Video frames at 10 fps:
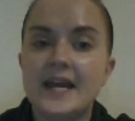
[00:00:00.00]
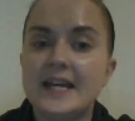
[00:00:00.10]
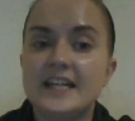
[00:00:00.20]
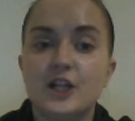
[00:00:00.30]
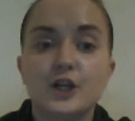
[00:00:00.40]

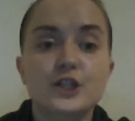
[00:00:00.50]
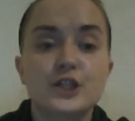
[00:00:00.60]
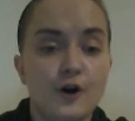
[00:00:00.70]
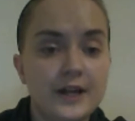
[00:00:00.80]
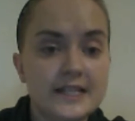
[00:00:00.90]
It
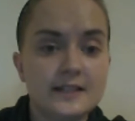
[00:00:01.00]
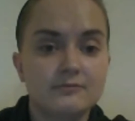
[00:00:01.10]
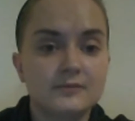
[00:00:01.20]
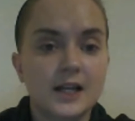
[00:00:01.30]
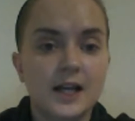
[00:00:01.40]
looks nice,
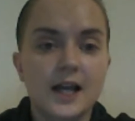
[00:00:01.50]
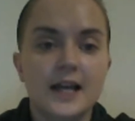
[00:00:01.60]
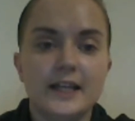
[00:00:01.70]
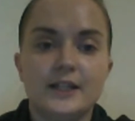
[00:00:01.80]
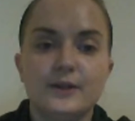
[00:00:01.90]

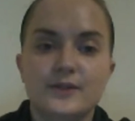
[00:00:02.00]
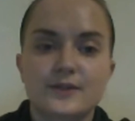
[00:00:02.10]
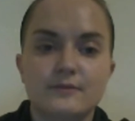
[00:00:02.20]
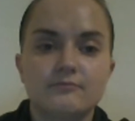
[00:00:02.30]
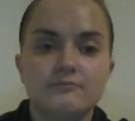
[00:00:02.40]
it
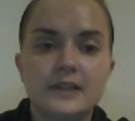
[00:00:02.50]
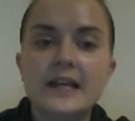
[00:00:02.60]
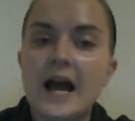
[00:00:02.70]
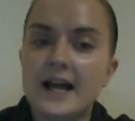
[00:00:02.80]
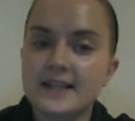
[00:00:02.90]

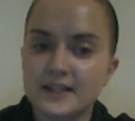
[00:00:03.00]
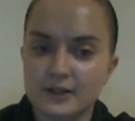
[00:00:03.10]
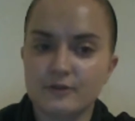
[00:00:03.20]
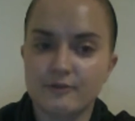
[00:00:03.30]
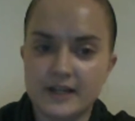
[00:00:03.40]
has
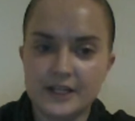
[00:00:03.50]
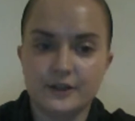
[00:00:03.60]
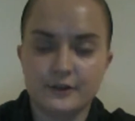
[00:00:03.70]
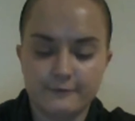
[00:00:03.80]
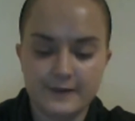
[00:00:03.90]
a really
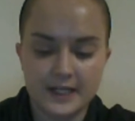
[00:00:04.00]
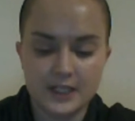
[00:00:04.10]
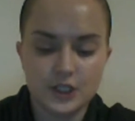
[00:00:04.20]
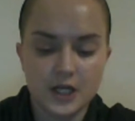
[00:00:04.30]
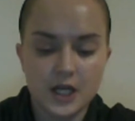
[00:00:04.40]
good
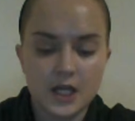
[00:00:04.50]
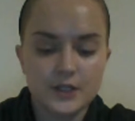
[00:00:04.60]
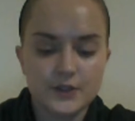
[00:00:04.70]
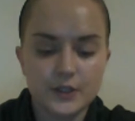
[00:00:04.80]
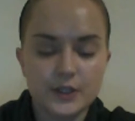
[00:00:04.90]
finish,
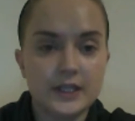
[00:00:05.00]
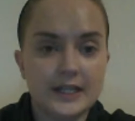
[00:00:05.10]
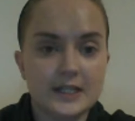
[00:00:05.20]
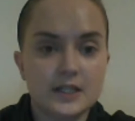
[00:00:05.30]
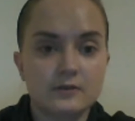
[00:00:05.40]
so you
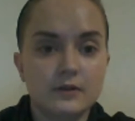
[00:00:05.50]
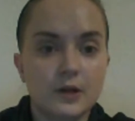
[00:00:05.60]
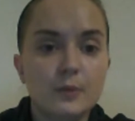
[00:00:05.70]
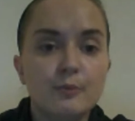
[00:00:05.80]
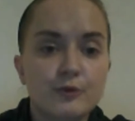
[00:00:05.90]
get
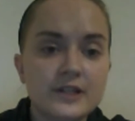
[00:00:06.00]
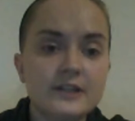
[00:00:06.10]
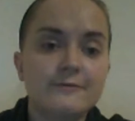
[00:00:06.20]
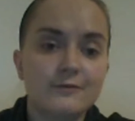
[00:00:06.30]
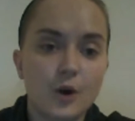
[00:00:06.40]

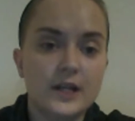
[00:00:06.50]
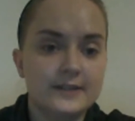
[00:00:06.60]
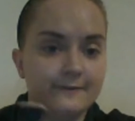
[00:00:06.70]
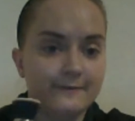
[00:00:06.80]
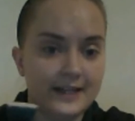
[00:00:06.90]
pretty
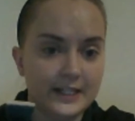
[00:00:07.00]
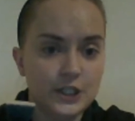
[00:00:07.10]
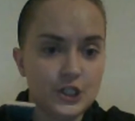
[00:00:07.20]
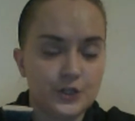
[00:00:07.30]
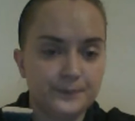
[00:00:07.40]
flawless
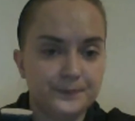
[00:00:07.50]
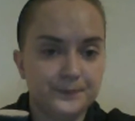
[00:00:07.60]
finish